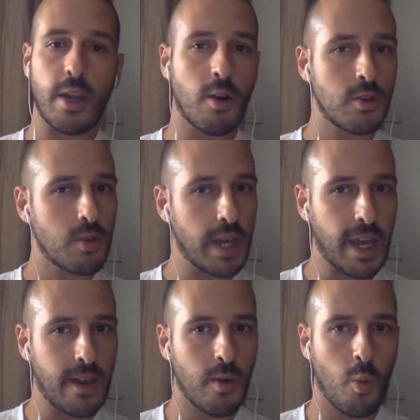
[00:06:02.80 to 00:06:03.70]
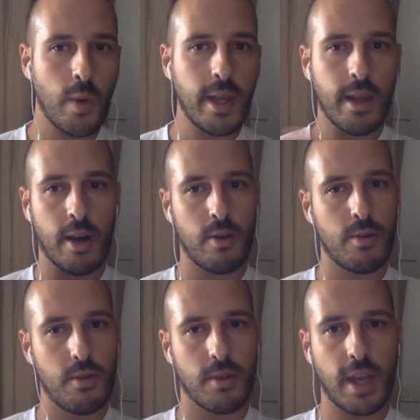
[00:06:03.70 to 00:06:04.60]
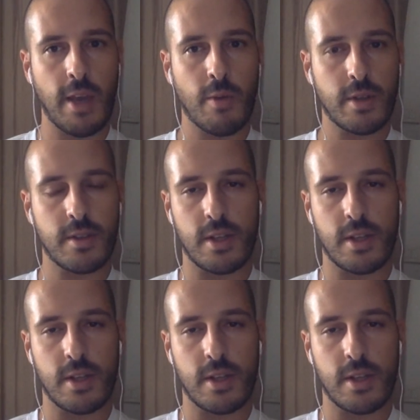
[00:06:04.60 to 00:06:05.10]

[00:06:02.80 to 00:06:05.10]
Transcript: also again weed out keywords